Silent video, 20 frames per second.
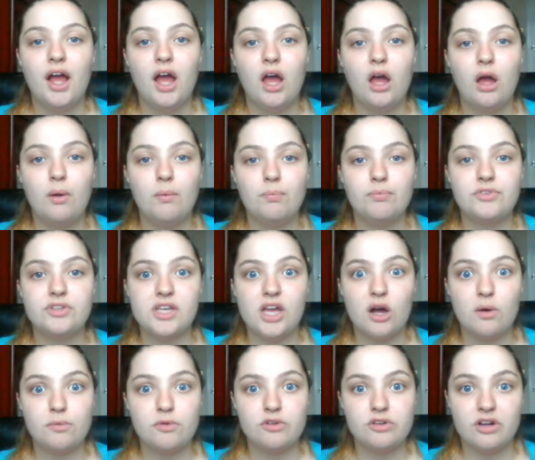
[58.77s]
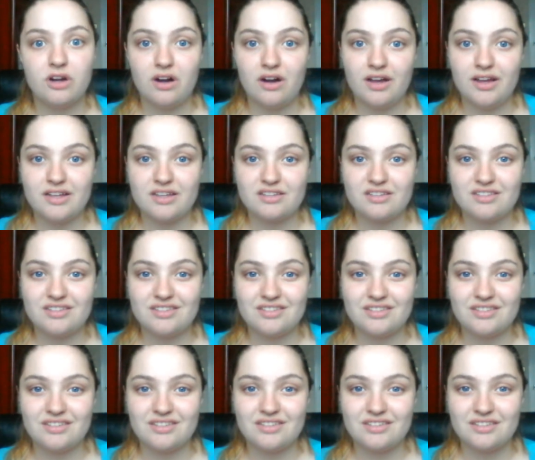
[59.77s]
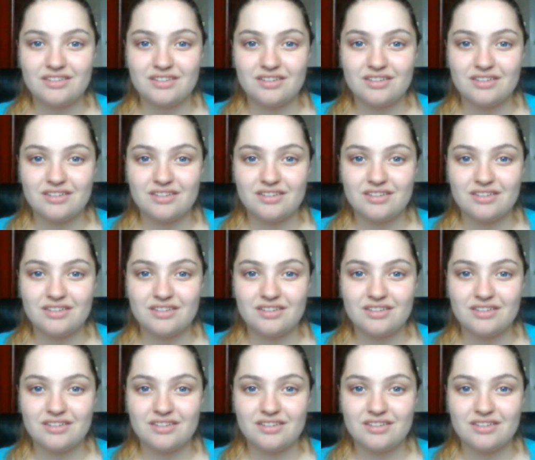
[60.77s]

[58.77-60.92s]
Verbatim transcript: Um, to help you guys